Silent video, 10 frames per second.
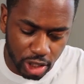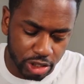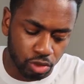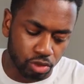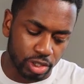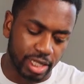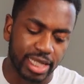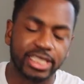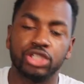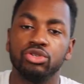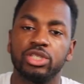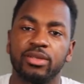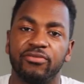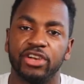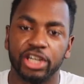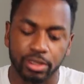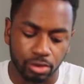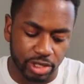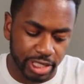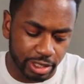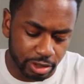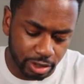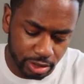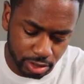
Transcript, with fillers: So let's use some variables here.